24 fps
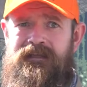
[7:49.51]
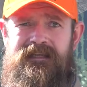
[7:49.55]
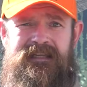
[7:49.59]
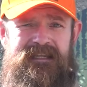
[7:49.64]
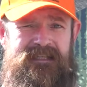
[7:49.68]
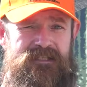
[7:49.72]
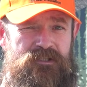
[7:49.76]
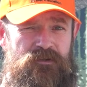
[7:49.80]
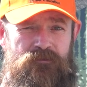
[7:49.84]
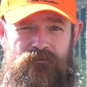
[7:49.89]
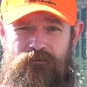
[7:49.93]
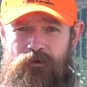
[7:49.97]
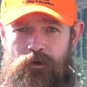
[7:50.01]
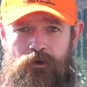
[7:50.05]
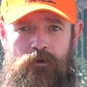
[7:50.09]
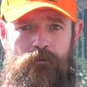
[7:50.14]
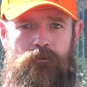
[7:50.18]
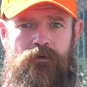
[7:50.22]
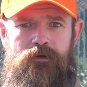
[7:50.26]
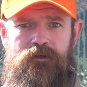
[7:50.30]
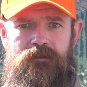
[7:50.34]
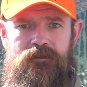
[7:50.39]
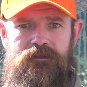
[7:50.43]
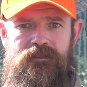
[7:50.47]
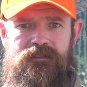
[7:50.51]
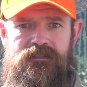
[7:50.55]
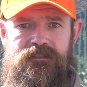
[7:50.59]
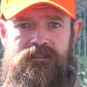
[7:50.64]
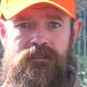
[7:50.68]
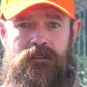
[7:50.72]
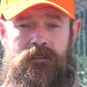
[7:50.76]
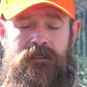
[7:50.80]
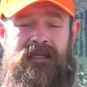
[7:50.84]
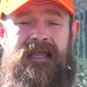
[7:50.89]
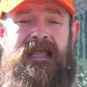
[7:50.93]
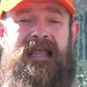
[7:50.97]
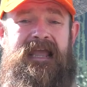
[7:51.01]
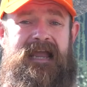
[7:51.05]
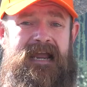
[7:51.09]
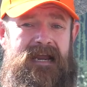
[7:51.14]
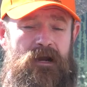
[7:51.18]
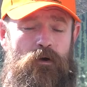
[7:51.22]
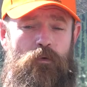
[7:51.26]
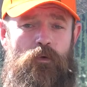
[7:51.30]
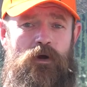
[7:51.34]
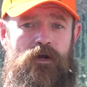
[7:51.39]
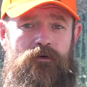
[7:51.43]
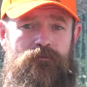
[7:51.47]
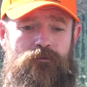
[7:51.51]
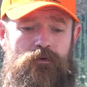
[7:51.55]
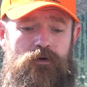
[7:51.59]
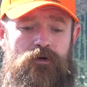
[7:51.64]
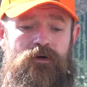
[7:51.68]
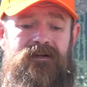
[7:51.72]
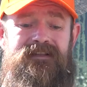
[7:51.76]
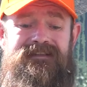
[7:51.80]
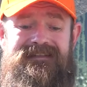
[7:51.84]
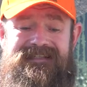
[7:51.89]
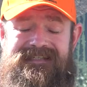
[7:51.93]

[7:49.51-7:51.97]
isn't very realistic. However,